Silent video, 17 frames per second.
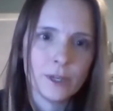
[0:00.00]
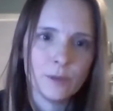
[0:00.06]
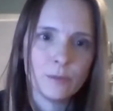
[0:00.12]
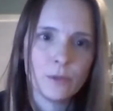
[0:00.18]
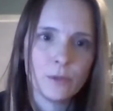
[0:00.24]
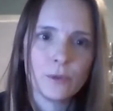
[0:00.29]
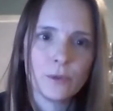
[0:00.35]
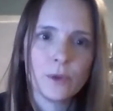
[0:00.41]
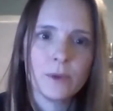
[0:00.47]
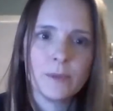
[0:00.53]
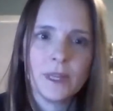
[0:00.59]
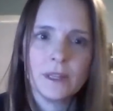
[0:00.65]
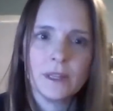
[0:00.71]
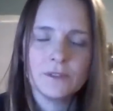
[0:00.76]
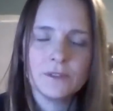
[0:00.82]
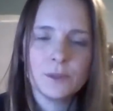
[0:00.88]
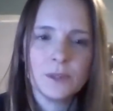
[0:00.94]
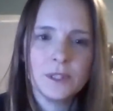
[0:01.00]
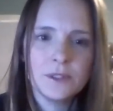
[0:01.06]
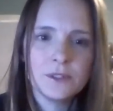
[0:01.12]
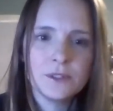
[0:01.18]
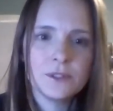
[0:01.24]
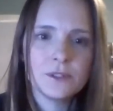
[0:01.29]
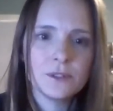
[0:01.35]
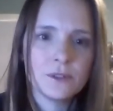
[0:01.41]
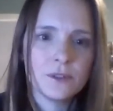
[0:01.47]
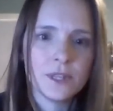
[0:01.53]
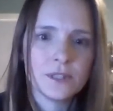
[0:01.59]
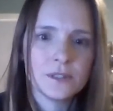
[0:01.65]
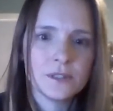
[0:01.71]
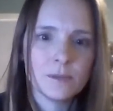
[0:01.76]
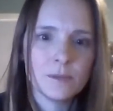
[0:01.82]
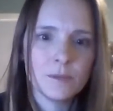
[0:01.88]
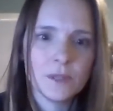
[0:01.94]
with one of my loved ones. So
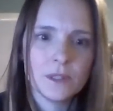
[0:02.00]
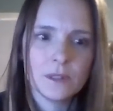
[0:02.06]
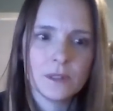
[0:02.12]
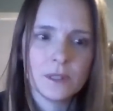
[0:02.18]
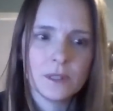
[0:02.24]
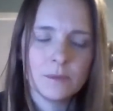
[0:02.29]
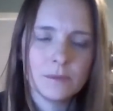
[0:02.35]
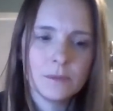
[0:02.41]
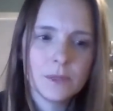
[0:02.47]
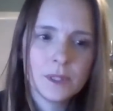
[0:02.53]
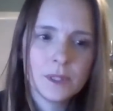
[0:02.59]
that's something that I'm